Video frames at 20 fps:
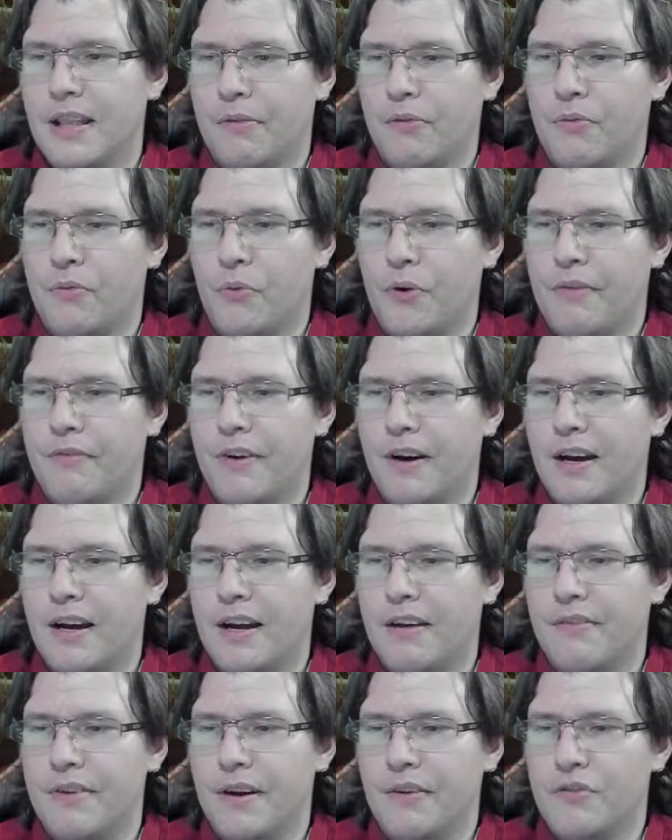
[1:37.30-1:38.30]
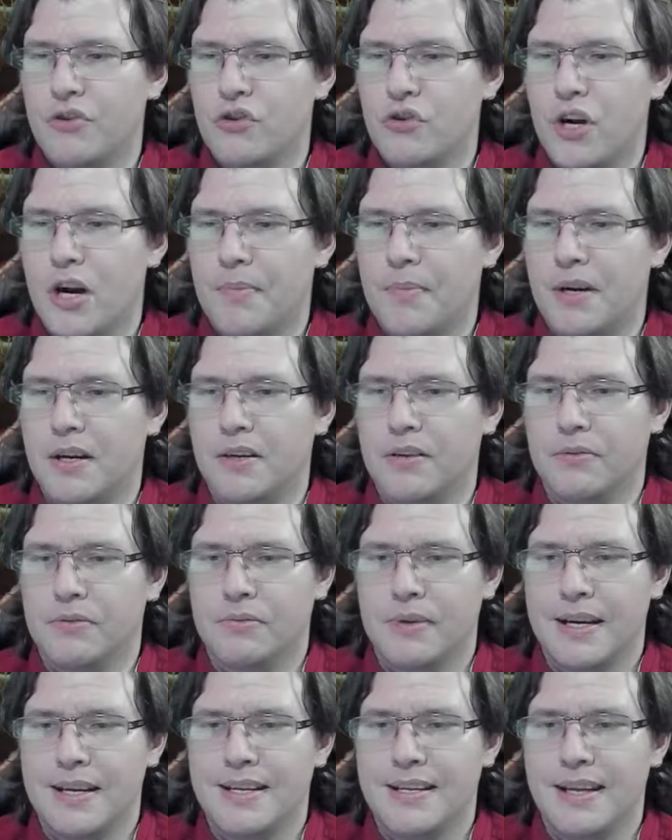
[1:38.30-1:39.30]
Level 45, you have Trauma,
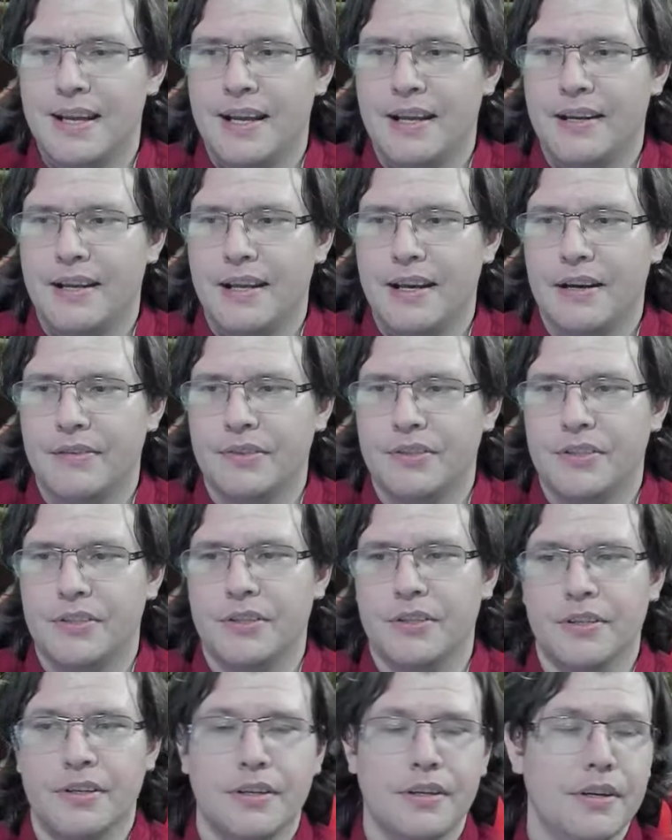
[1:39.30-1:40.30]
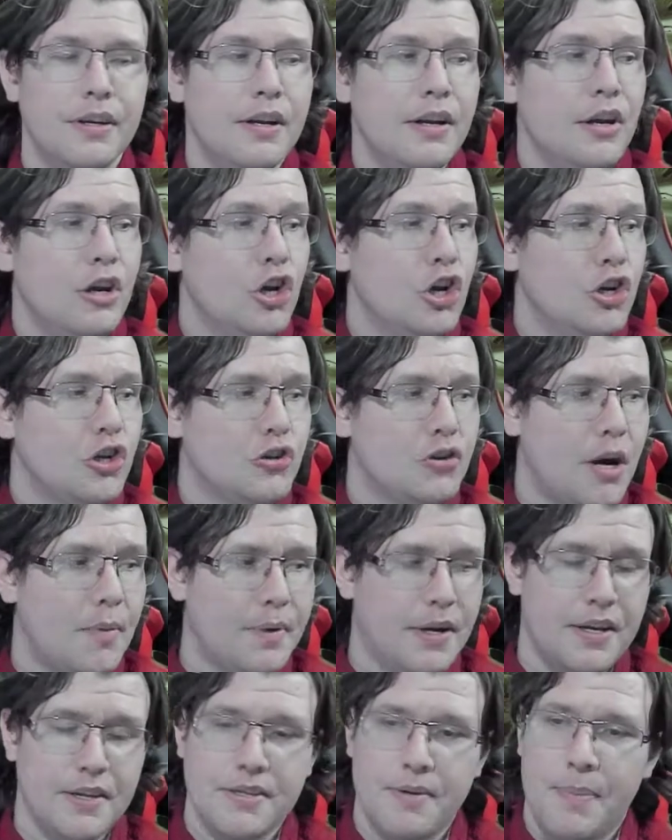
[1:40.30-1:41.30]
Rend, and Avatar.
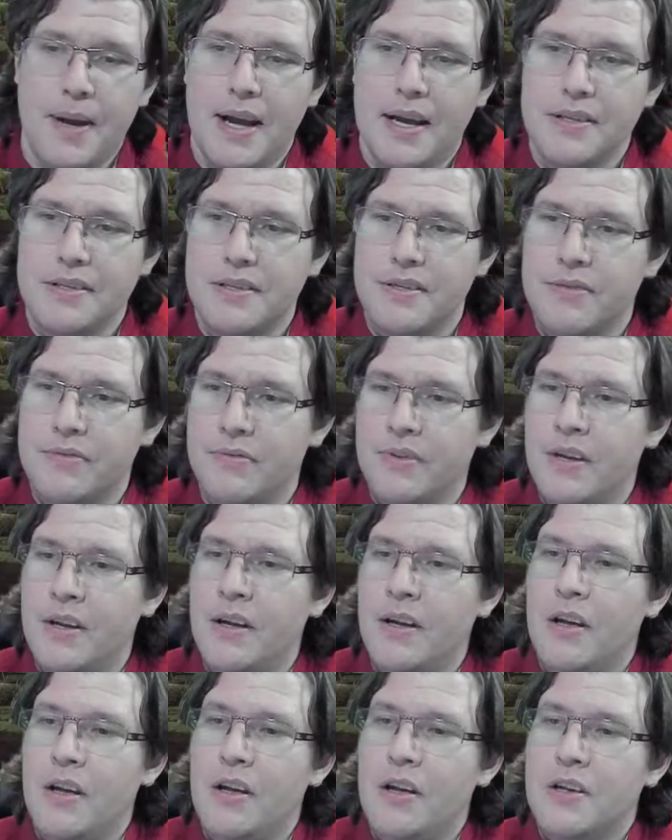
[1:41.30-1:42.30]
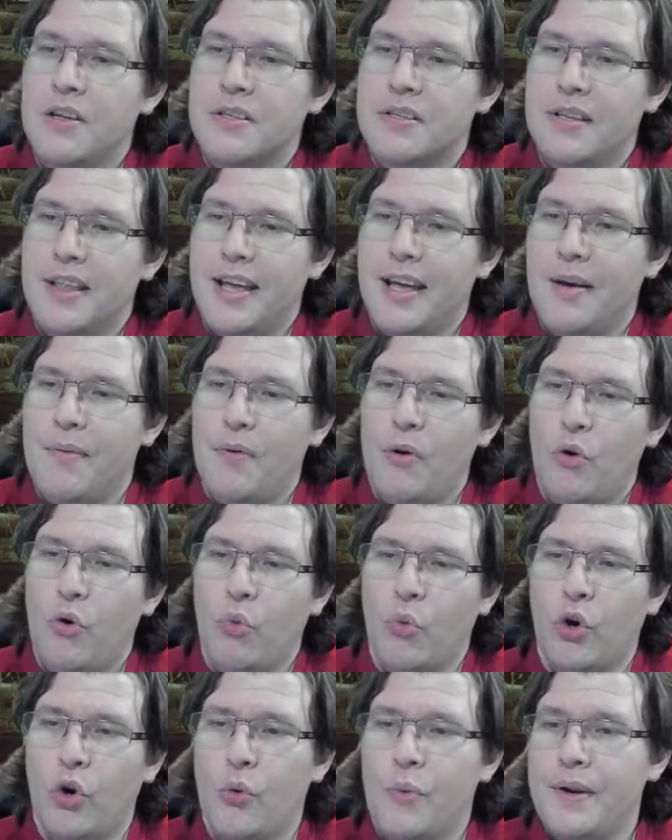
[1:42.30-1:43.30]
Trauma is a passive. Slam,
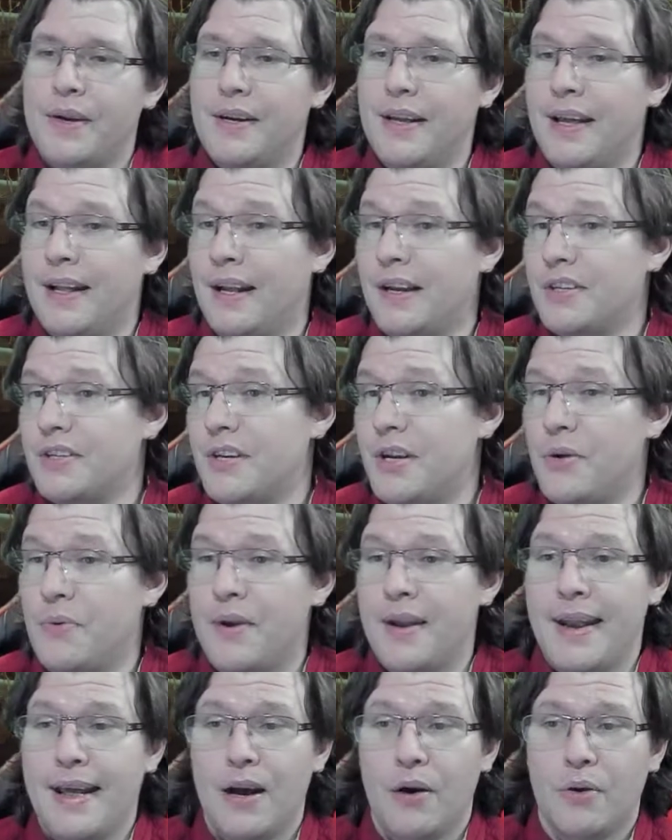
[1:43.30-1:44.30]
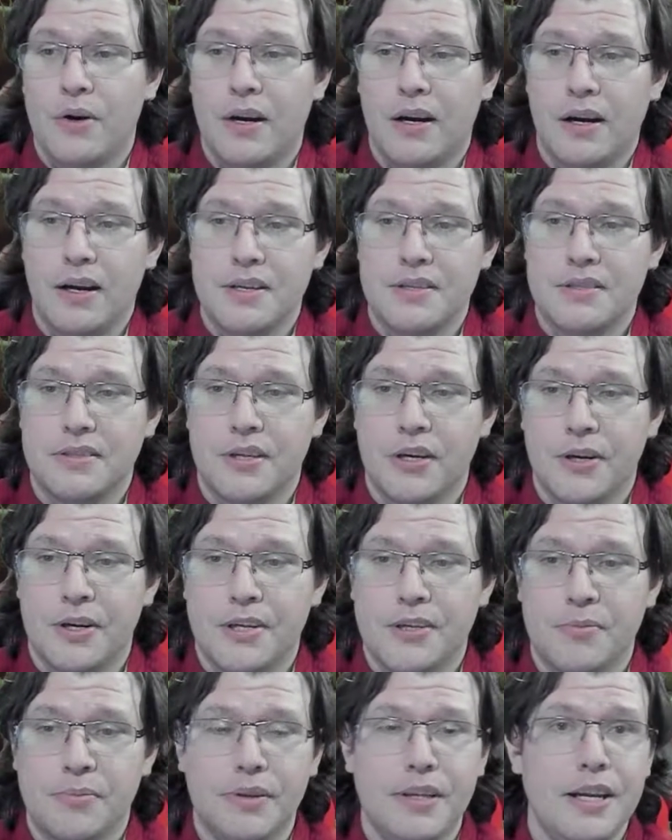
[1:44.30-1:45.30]
Whirlwind, and Execute now cause the
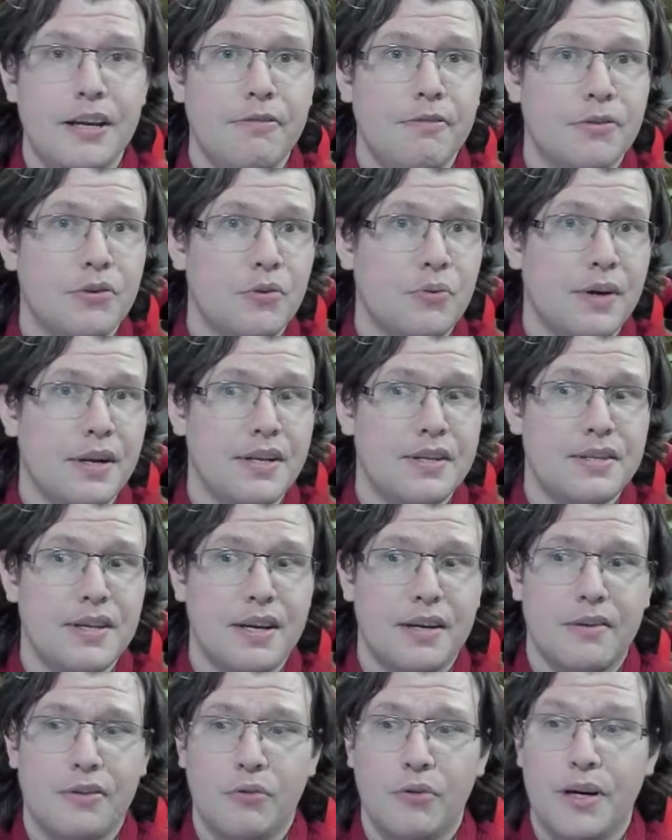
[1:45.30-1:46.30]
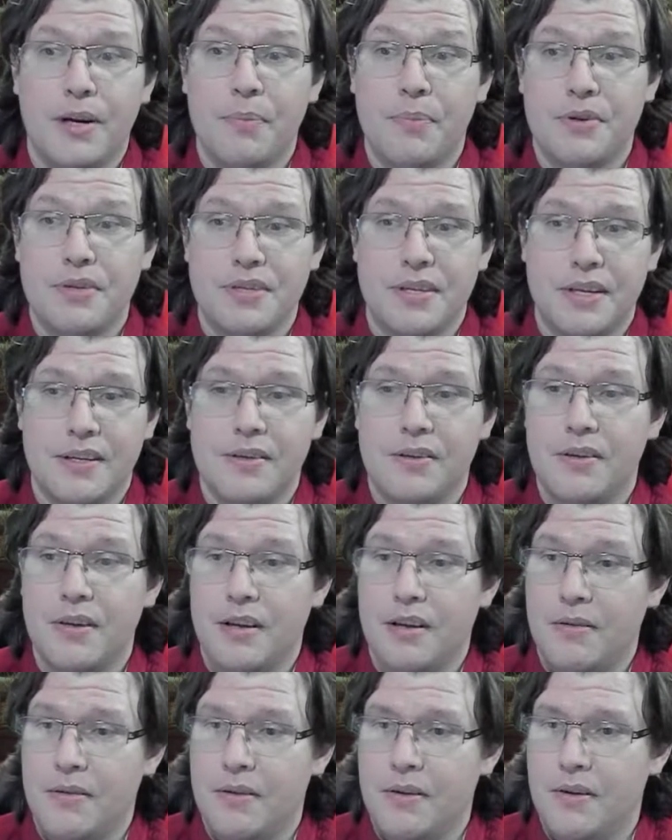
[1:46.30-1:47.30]
target to bleed for 20%
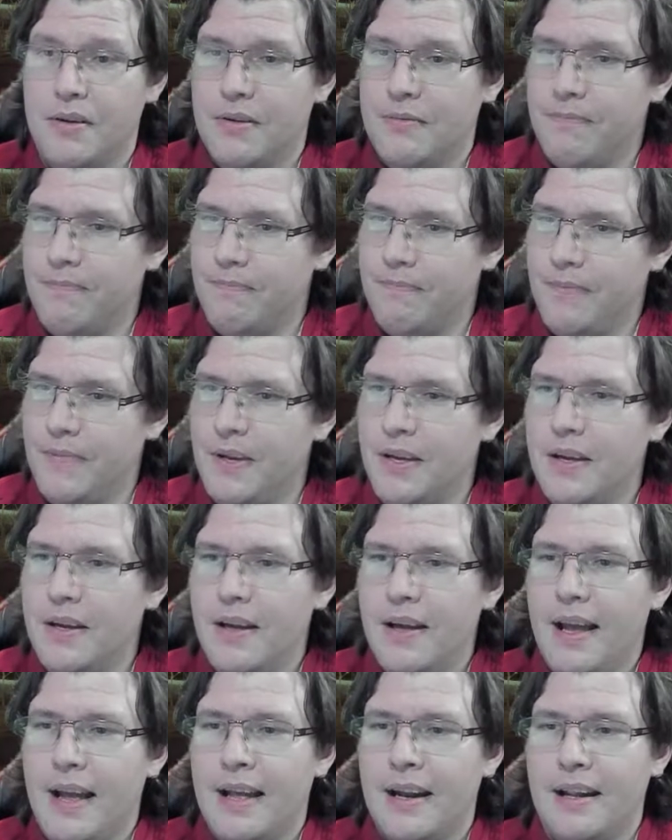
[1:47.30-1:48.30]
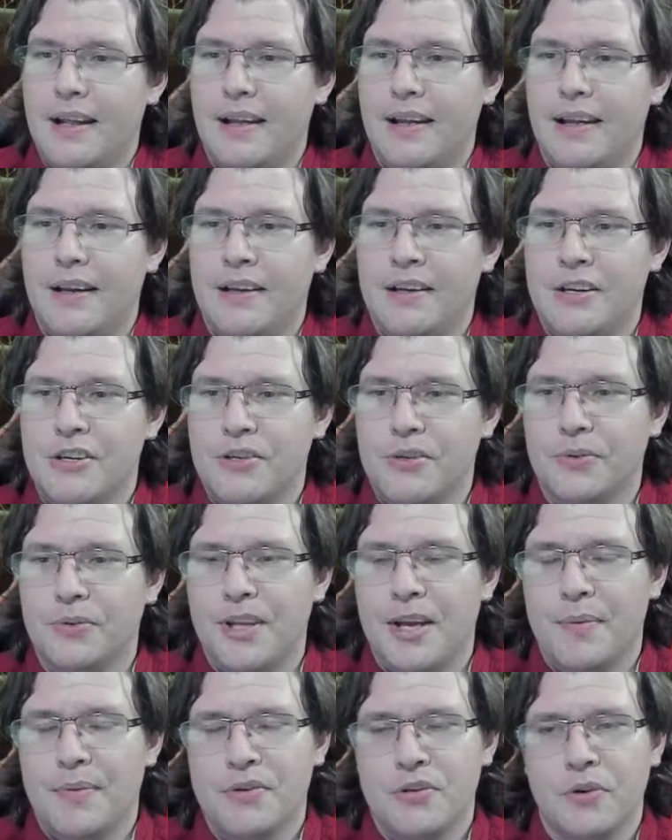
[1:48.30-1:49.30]
and additional
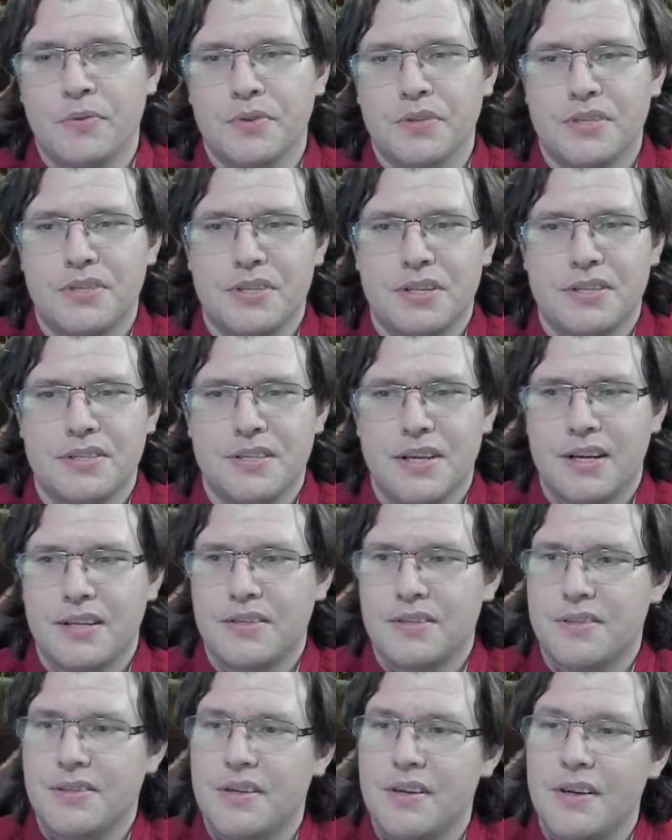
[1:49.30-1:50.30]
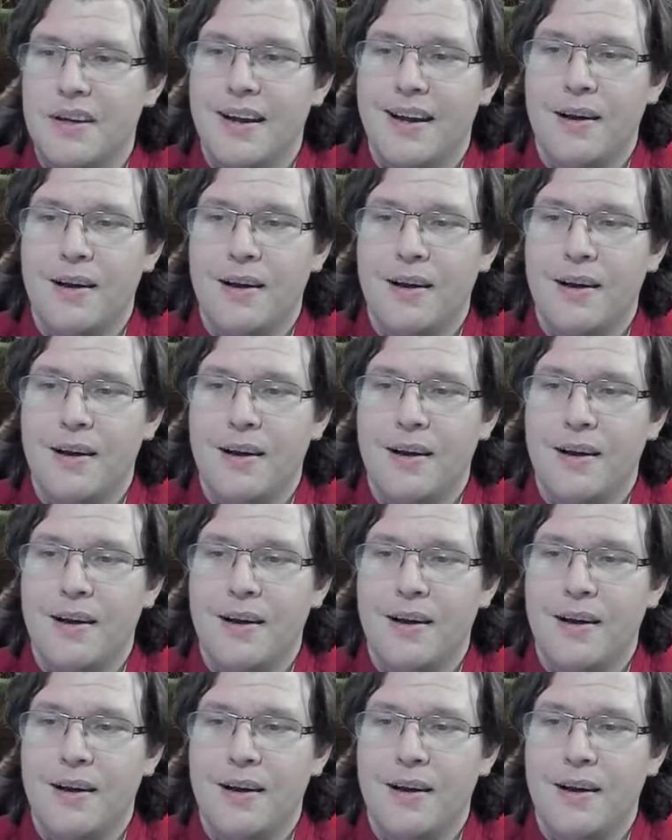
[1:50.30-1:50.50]
damage over 6 seconds.